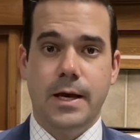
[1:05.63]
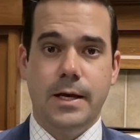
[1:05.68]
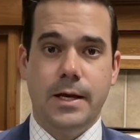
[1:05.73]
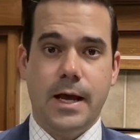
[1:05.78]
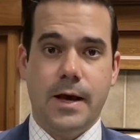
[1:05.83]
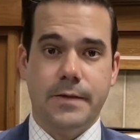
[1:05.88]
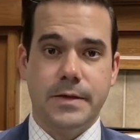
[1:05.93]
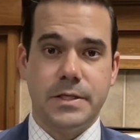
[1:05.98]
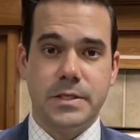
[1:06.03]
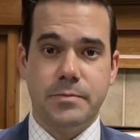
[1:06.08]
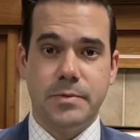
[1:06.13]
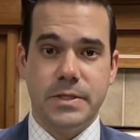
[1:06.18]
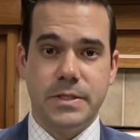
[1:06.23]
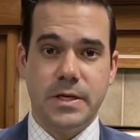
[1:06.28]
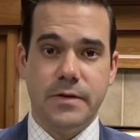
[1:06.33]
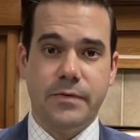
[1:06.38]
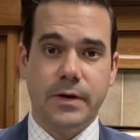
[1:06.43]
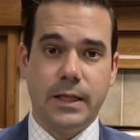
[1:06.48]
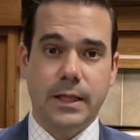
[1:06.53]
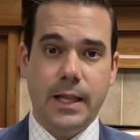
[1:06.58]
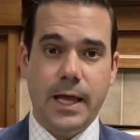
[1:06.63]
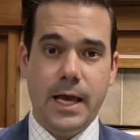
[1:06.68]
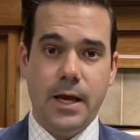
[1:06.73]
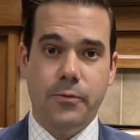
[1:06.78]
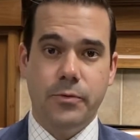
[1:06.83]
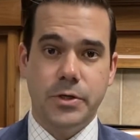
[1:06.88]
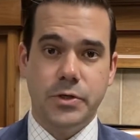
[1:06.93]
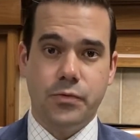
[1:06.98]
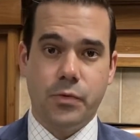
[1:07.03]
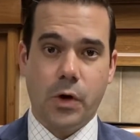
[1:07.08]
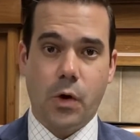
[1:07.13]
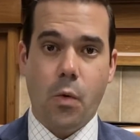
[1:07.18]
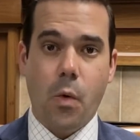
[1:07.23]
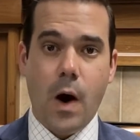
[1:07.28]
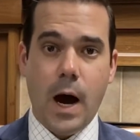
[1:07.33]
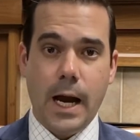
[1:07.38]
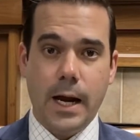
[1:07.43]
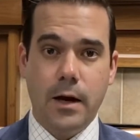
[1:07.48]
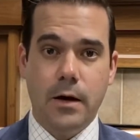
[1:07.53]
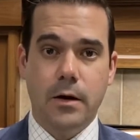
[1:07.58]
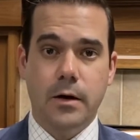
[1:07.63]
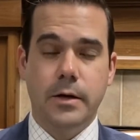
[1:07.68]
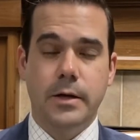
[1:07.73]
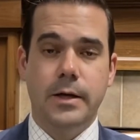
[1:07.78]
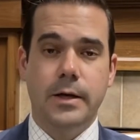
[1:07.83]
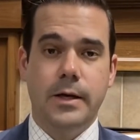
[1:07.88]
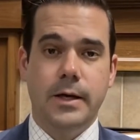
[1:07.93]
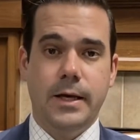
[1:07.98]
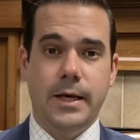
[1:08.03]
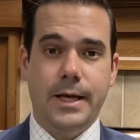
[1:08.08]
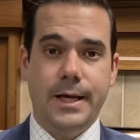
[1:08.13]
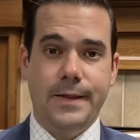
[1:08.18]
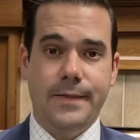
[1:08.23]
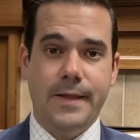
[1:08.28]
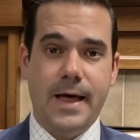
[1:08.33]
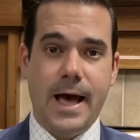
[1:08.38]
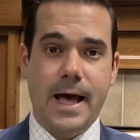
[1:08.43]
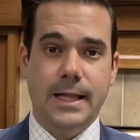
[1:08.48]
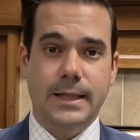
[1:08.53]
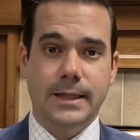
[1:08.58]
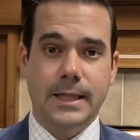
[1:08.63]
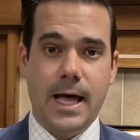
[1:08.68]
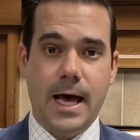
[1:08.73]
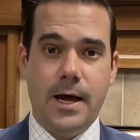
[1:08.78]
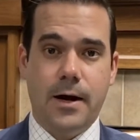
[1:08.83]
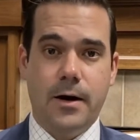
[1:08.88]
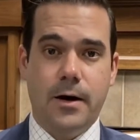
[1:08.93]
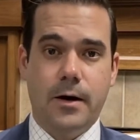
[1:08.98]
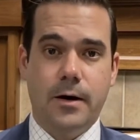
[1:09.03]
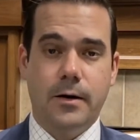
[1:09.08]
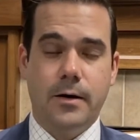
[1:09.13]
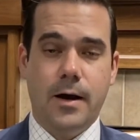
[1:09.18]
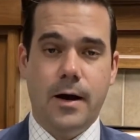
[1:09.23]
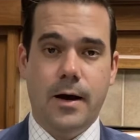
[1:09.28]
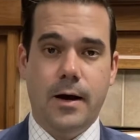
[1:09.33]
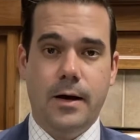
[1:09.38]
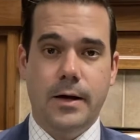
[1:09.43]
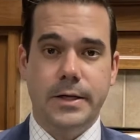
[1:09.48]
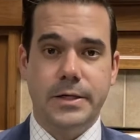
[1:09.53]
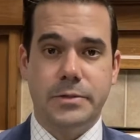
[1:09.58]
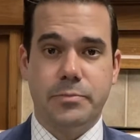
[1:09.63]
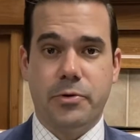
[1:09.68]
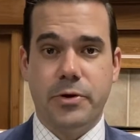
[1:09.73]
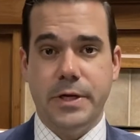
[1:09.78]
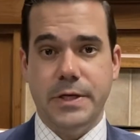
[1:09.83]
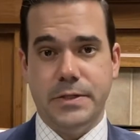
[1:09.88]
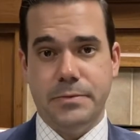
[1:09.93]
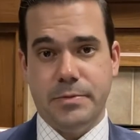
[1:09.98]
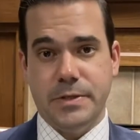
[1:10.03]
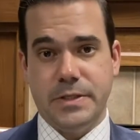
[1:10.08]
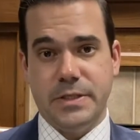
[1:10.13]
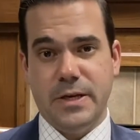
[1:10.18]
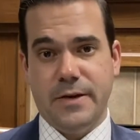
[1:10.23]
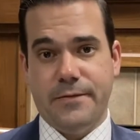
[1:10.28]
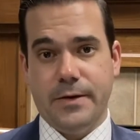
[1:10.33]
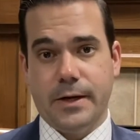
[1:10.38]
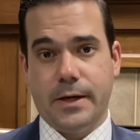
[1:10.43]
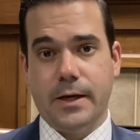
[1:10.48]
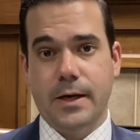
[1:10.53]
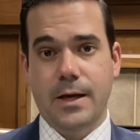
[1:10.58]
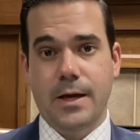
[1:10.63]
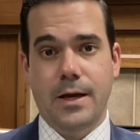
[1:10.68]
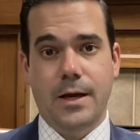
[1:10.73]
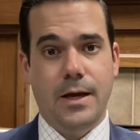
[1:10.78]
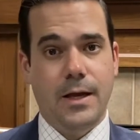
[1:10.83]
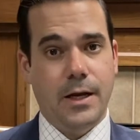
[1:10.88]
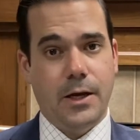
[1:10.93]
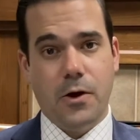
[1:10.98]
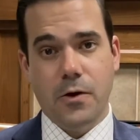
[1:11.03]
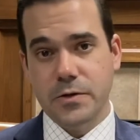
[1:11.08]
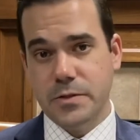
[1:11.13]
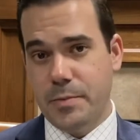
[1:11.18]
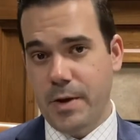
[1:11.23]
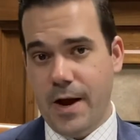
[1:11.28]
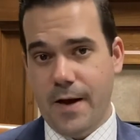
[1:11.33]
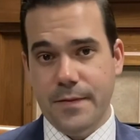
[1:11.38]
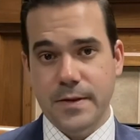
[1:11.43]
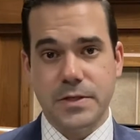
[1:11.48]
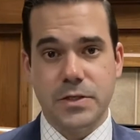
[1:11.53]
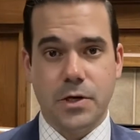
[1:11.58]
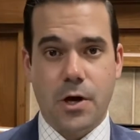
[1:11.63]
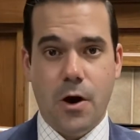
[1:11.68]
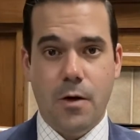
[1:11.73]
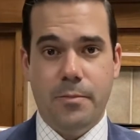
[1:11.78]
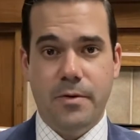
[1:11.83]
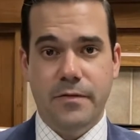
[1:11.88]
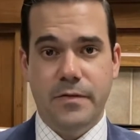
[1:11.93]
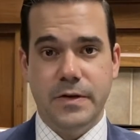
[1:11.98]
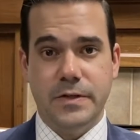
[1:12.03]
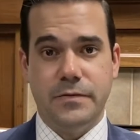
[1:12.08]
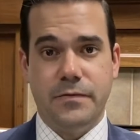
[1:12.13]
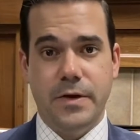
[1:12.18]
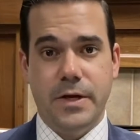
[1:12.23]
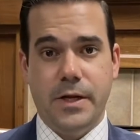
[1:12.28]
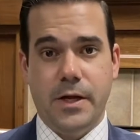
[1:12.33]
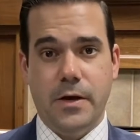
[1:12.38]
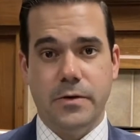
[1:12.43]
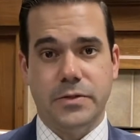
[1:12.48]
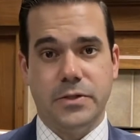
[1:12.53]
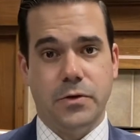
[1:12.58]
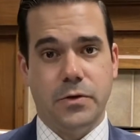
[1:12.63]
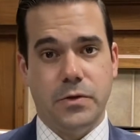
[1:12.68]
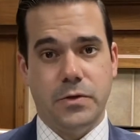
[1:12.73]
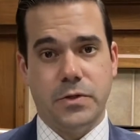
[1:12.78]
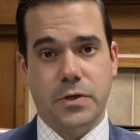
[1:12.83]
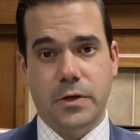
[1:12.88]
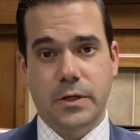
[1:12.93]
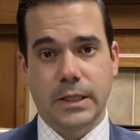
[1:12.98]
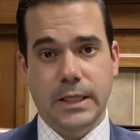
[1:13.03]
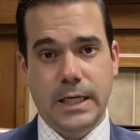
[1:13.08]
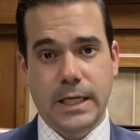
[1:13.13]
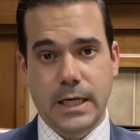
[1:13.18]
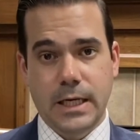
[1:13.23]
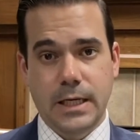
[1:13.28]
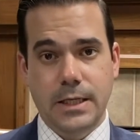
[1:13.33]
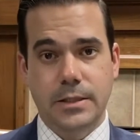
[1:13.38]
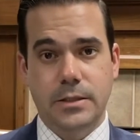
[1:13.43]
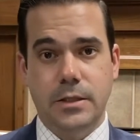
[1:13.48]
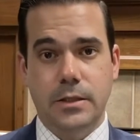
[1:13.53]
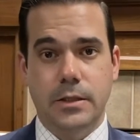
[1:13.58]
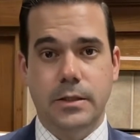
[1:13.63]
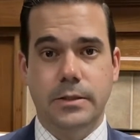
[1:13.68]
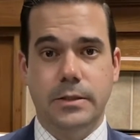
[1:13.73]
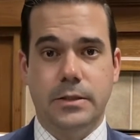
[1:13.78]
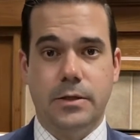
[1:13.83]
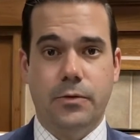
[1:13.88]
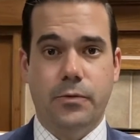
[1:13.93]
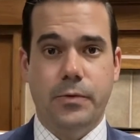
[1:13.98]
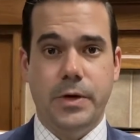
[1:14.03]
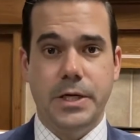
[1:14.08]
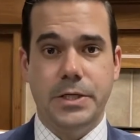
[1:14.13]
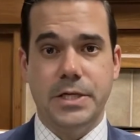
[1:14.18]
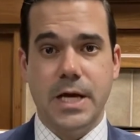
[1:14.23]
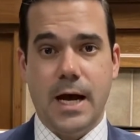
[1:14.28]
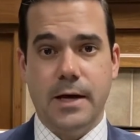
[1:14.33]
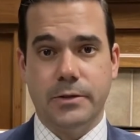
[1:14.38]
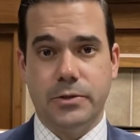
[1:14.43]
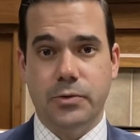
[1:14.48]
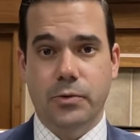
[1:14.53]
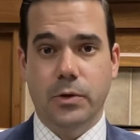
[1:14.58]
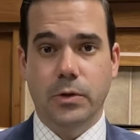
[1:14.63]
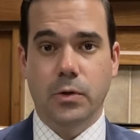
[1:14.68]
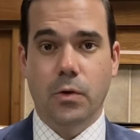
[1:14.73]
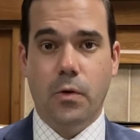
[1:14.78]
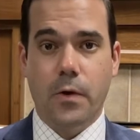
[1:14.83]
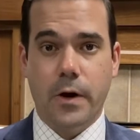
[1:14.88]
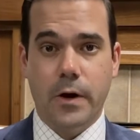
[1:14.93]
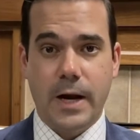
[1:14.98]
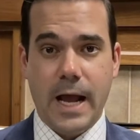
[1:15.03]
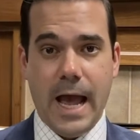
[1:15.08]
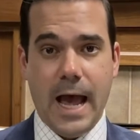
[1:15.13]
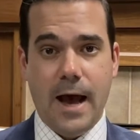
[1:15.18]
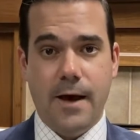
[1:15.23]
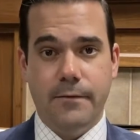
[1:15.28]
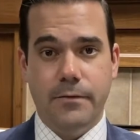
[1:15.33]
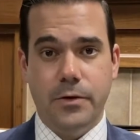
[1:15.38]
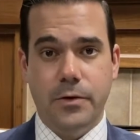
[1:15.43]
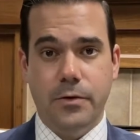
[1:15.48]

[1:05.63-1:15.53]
Now, the specific language required in that letter is pretty specific, and it goes beyond the scope of this video, so you certainly need to reach out to a lawyer to have